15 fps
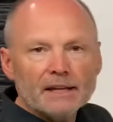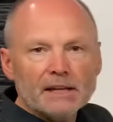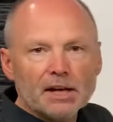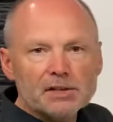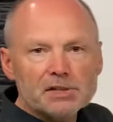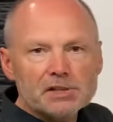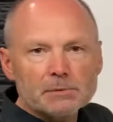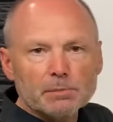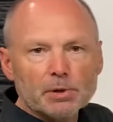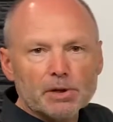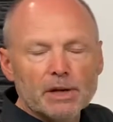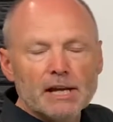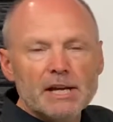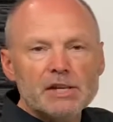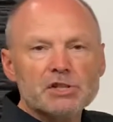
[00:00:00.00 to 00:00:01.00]
customer,
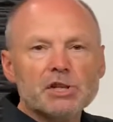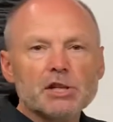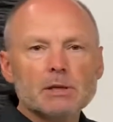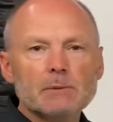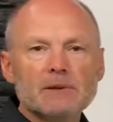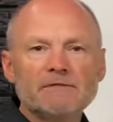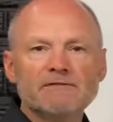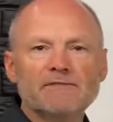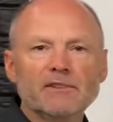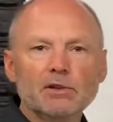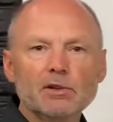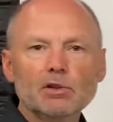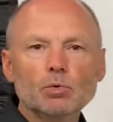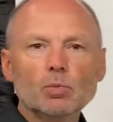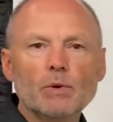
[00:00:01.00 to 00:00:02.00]
is going to be
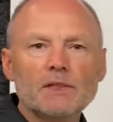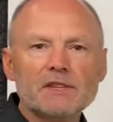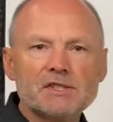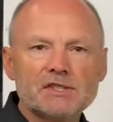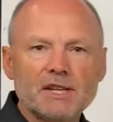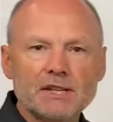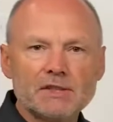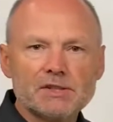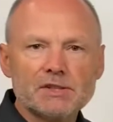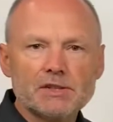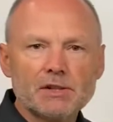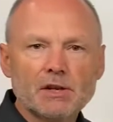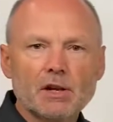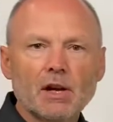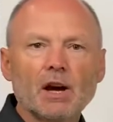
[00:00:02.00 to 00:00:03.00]
filled with a sense
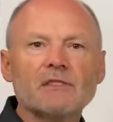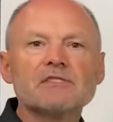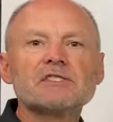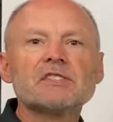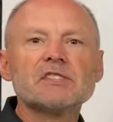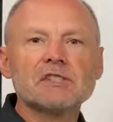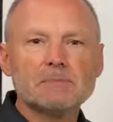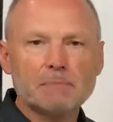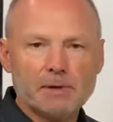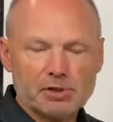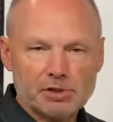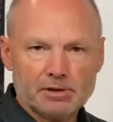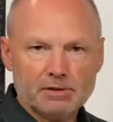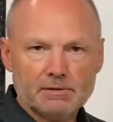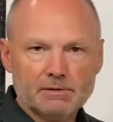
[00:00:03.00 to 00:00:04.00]
of
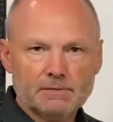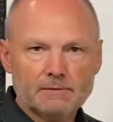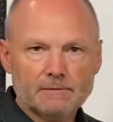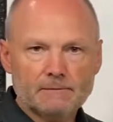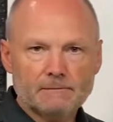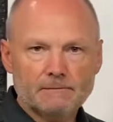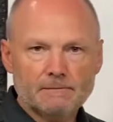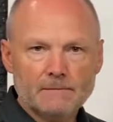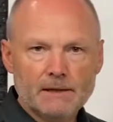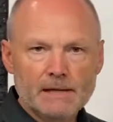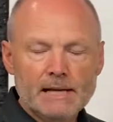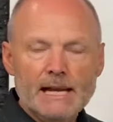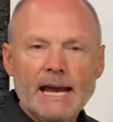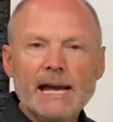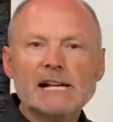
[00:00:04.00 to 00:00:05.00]
suspicion.
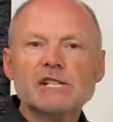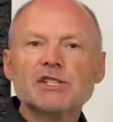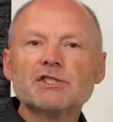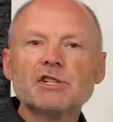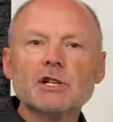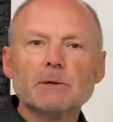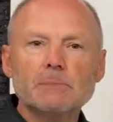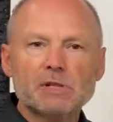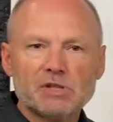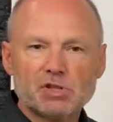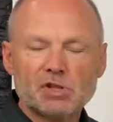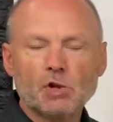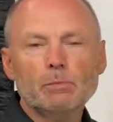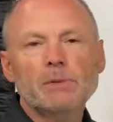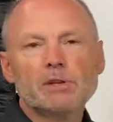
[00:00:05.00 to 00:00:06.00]
And it is going to be
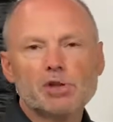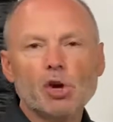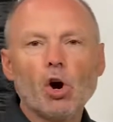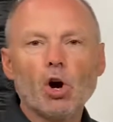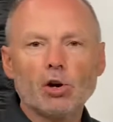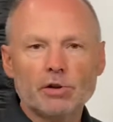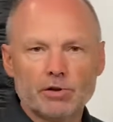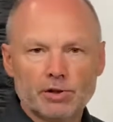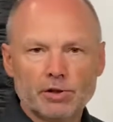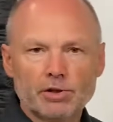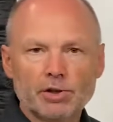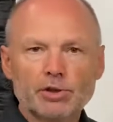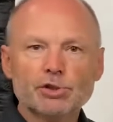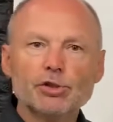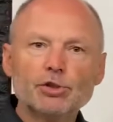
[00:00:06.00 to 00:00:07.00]
so much harder
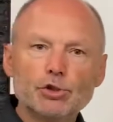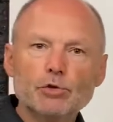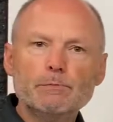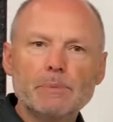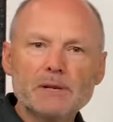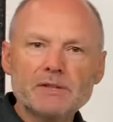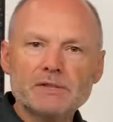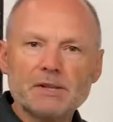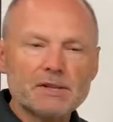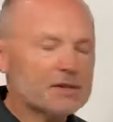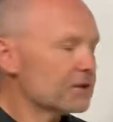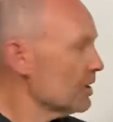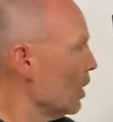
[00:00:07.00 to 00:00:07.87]
to do business